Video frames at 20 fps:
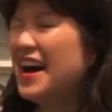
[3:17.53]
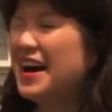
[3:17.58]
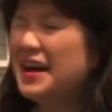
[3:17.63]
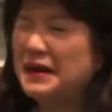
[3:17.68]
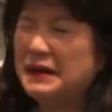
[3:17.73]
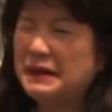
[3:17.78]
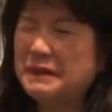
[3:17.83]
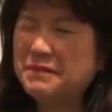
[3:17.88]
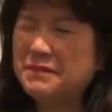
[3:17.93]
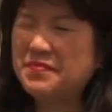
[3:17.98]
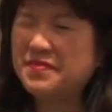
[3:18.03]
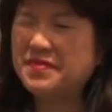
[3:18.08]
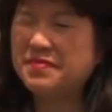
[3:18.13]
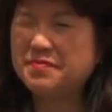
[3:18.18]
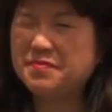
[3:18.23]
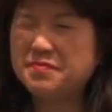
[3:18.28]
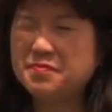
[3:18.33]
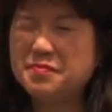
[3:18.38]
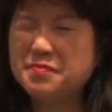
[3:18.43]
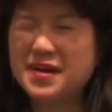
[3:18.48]
um,
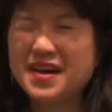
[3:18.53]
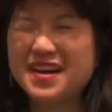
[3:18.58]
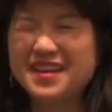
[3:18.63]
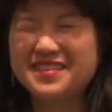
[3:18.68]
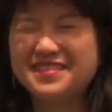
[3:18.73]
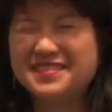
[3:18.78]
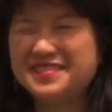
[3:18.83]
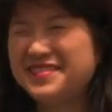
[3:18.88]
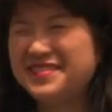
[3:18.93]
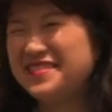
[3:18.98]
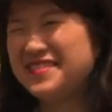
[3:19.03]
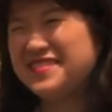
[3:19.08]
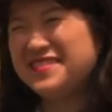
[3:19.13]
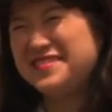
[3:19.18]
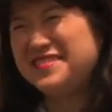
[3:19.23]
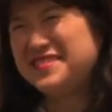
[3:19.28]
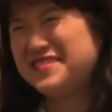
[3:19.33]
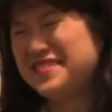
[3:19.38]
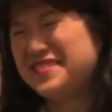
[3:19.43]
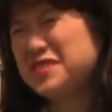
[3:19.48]
but
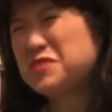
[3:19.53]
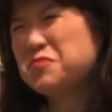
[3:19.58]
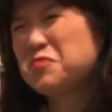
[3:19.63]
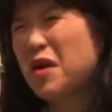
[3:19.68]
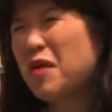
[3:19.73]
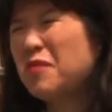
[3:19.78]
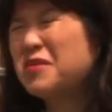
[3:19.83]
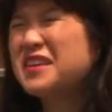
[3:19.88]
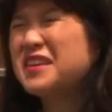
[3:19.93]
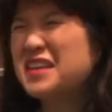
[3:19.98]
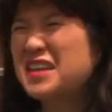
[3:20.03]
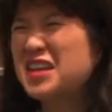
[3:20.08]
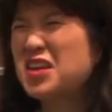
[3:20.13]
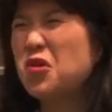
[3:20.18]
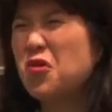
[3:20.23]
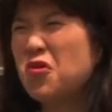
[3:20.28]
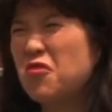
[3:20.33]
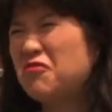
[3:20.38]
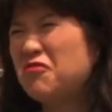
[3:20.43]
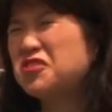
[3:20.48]
it's probably going to
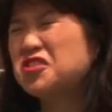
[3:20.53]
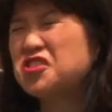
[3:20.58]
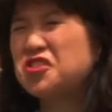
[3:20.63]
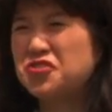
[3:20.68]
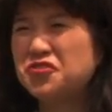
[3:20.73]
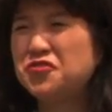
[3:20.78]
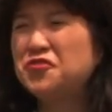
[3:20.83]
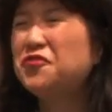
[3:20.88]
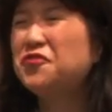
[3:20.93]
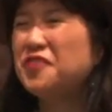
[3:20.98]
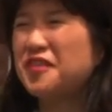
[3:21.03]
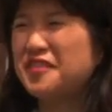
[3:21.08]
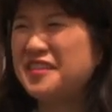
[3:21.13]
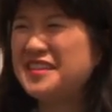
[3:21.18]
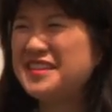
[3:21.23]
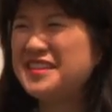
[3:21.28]
go over two very